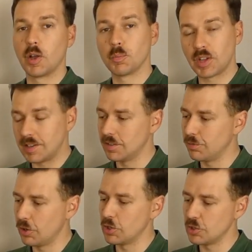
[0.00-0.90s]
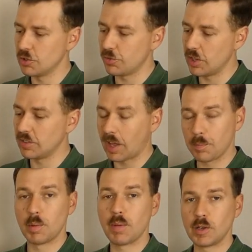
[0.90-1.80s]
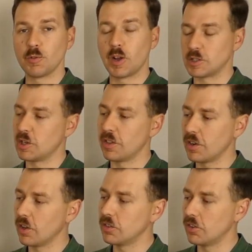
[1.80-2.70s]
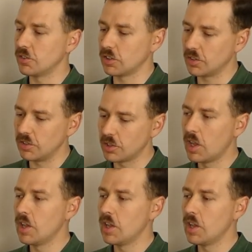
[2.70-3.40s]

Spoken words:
updated versions of these had been manufactured in the 1960s.